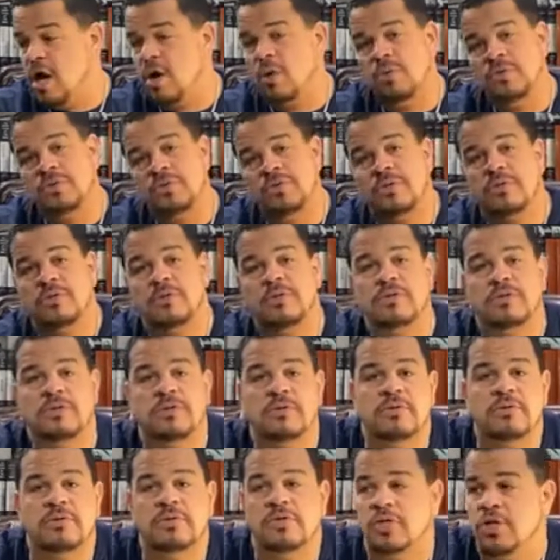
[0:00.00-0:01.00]
Yo,
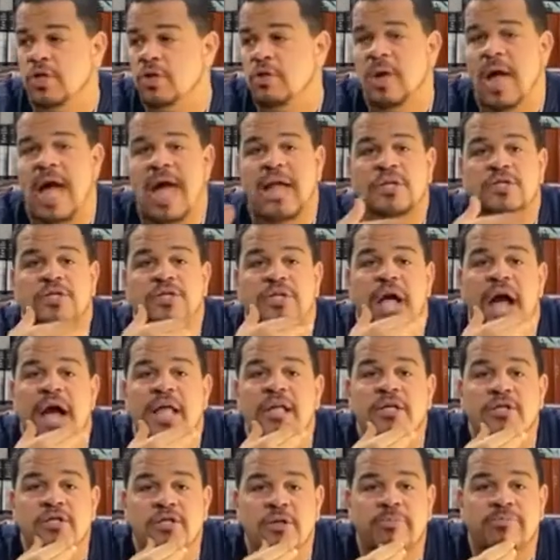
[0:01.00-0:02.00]
do you know how to
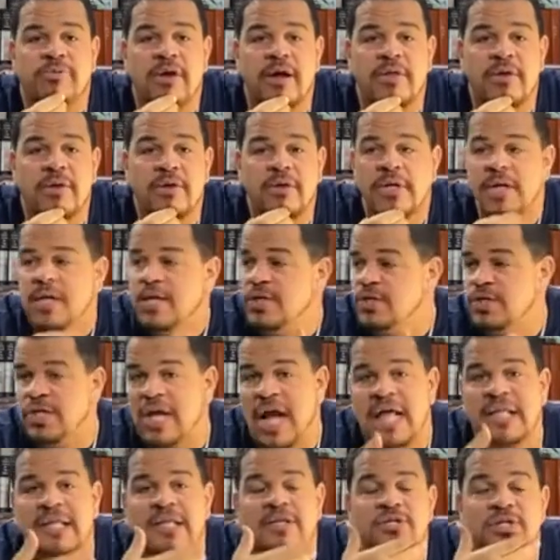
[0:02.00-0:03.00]
challenge a brother?
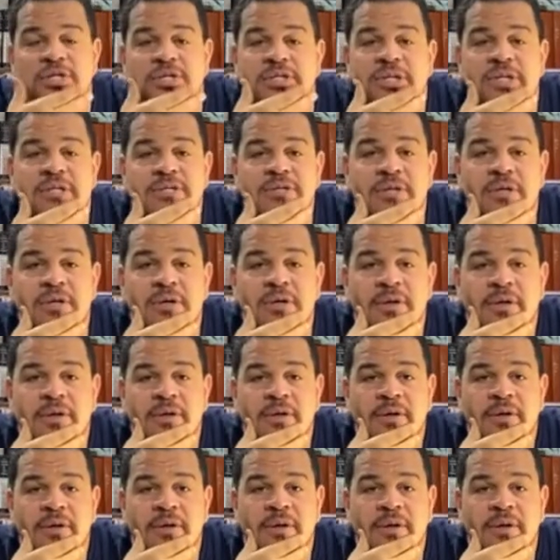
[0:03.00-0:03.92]
Challenge a sister?